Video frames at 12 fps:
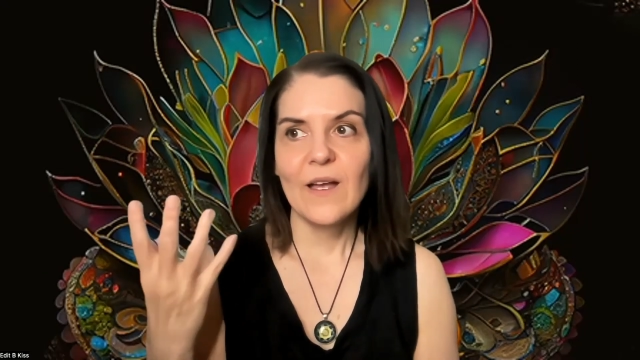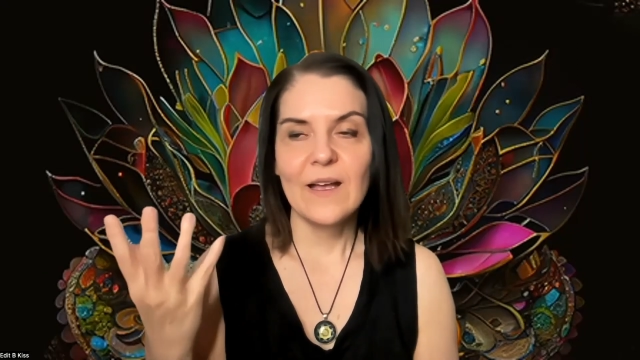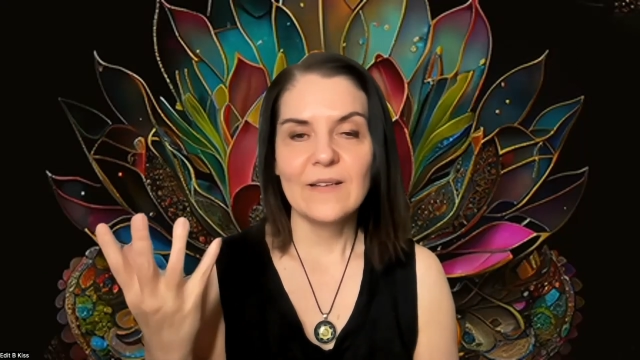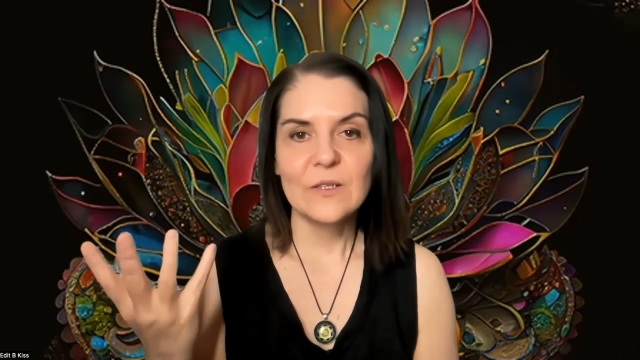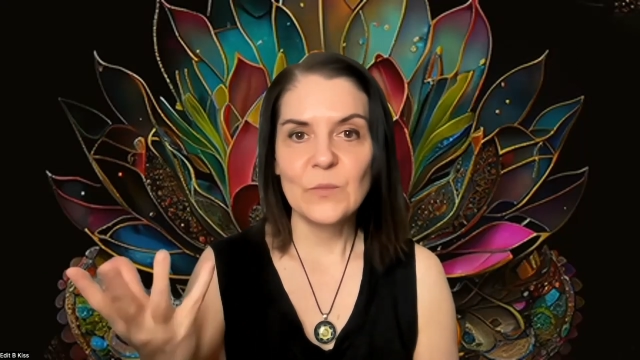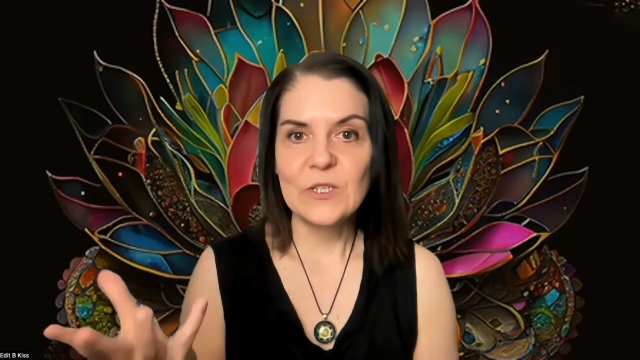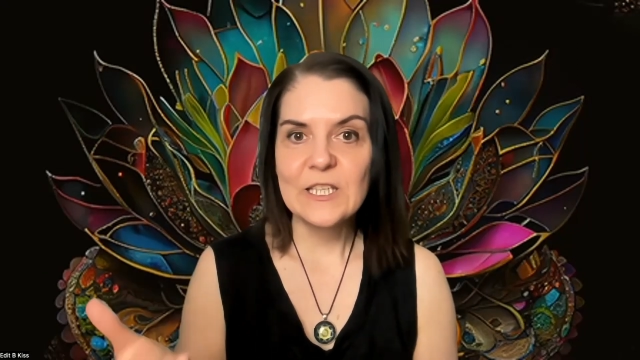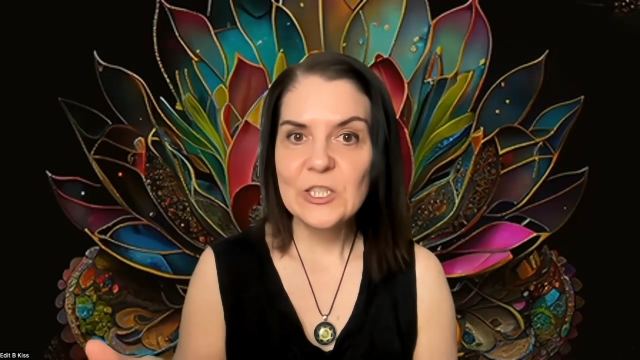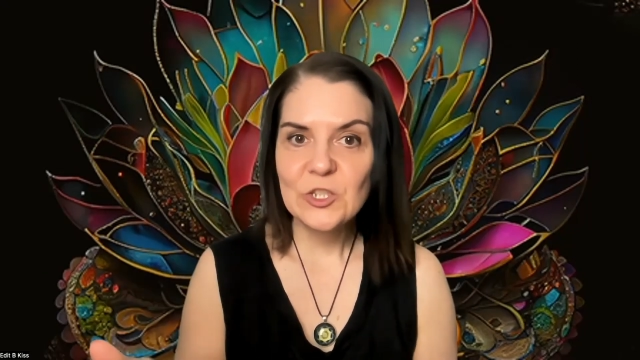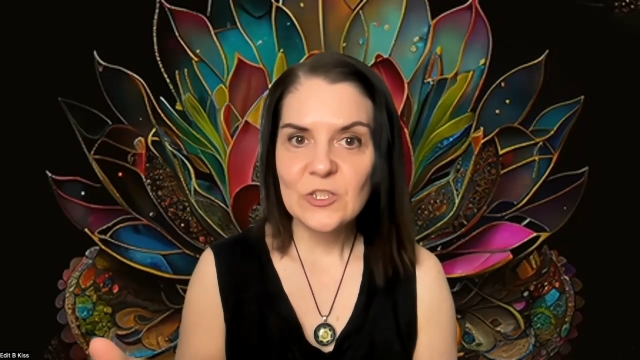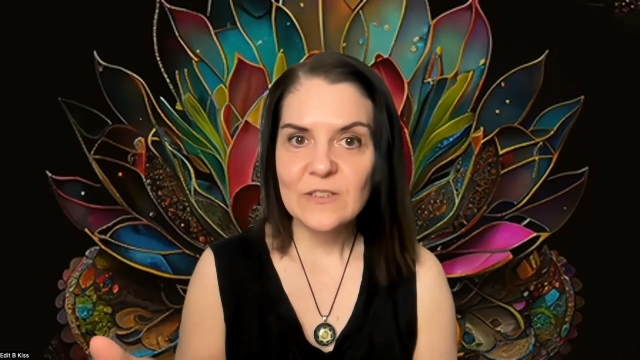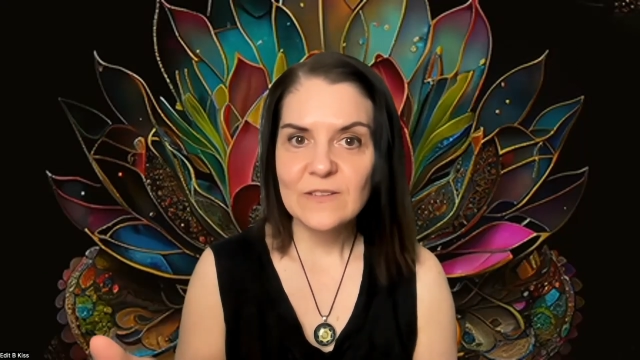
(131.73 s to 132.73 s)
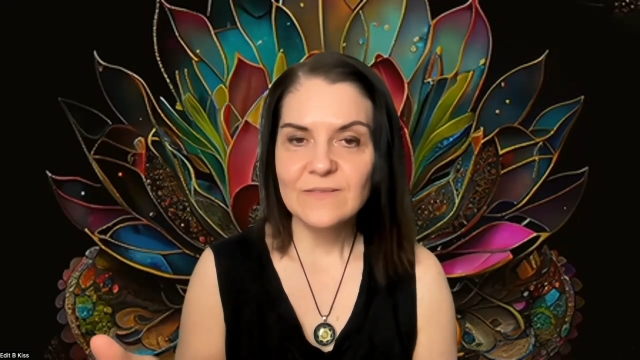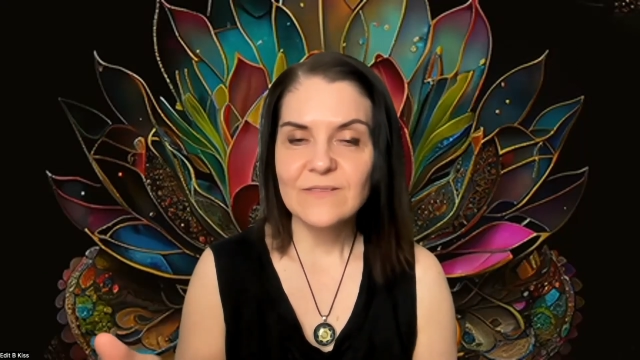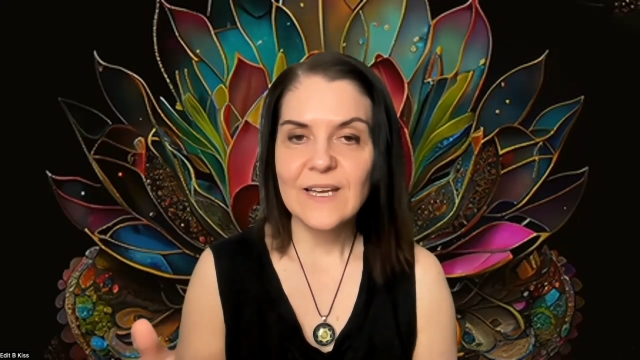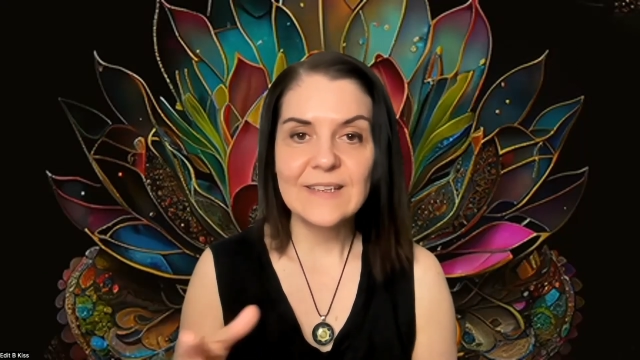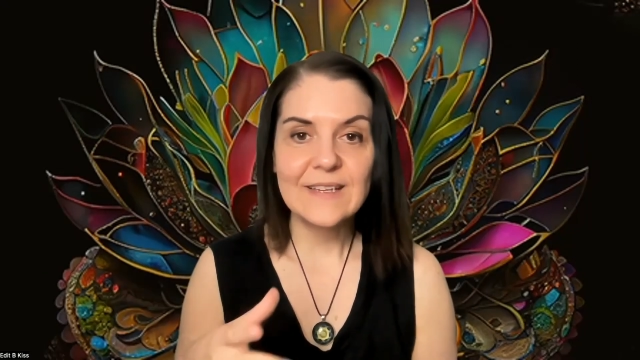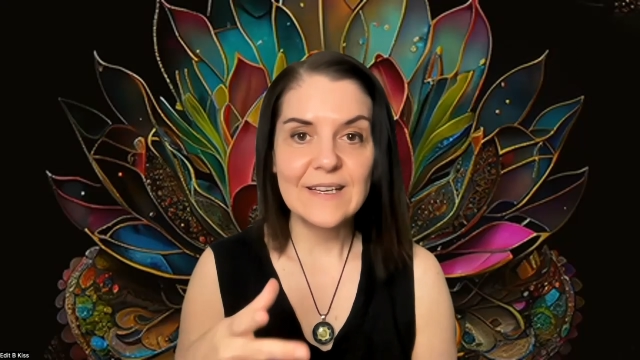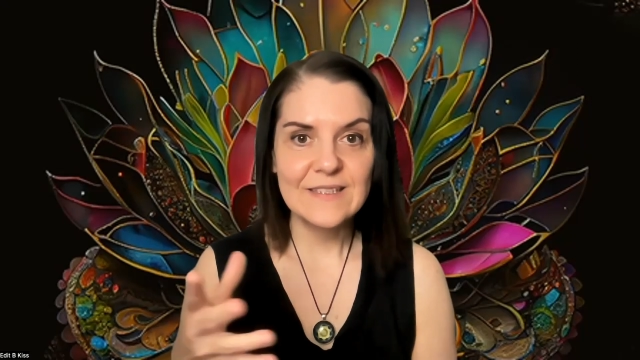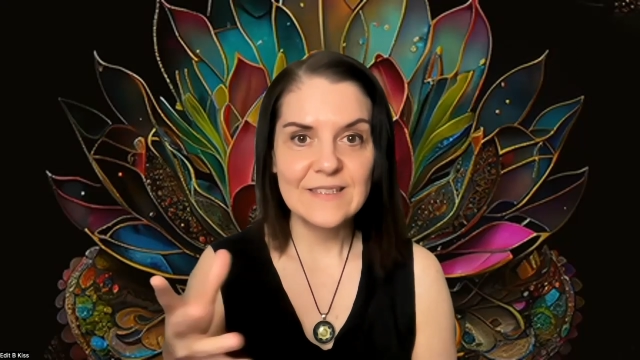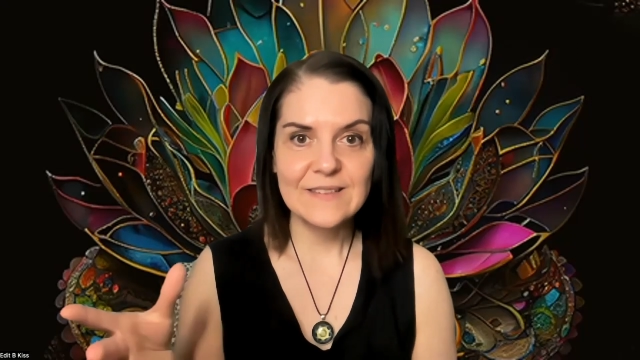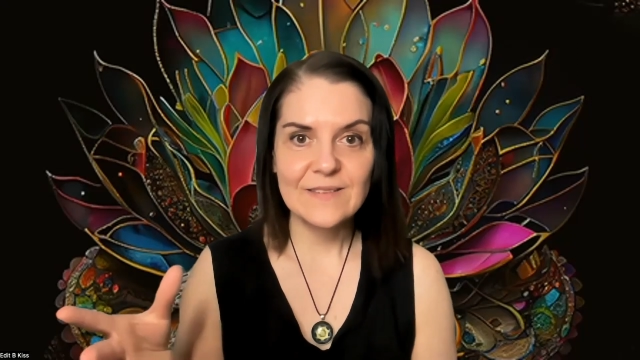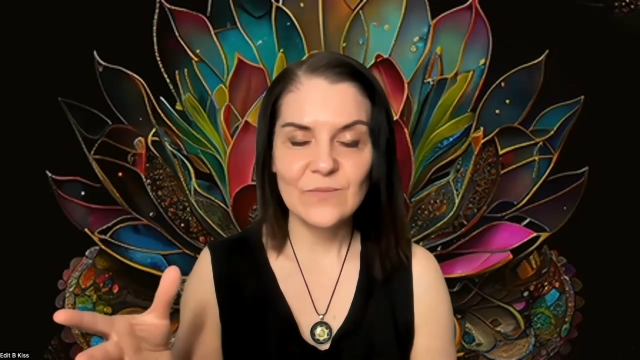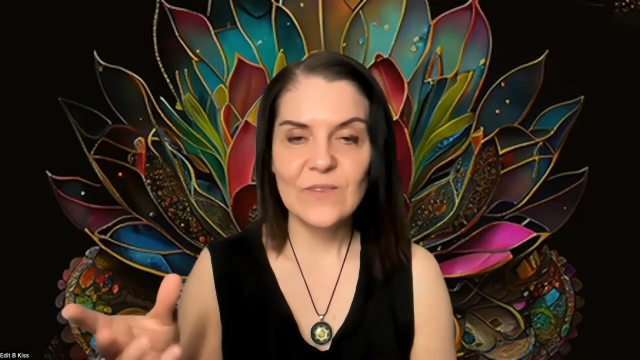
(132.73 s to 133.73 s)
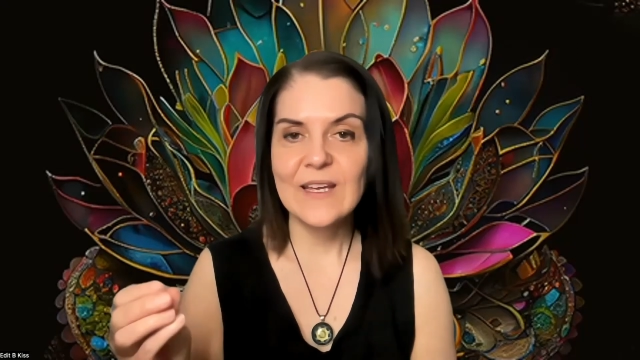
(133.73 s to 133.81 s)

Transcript: examination, a test,